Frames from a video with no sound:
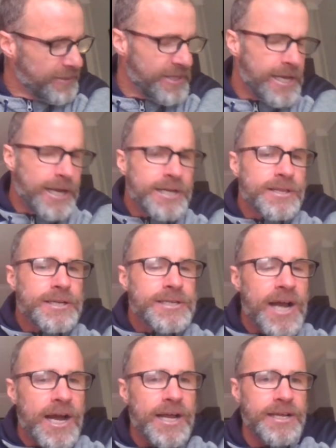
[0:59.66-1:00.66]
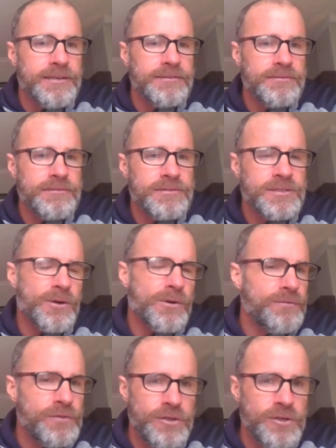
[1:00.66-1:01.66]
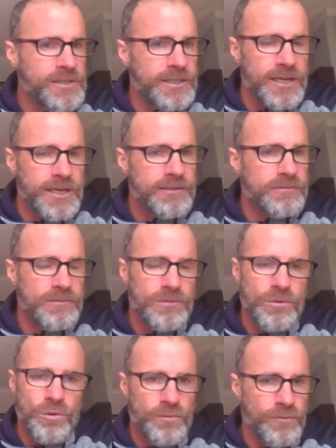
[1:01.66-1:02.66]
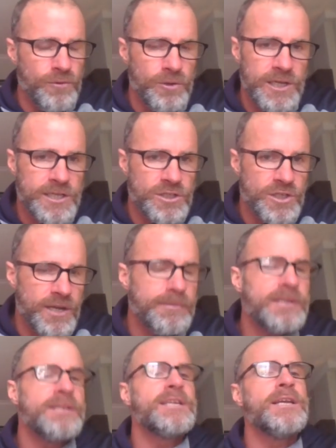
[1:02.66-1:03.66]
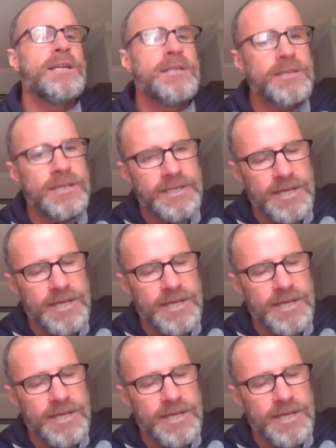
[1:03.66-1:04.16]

at the end of the day, sorry for using that awful cliche, but at the end of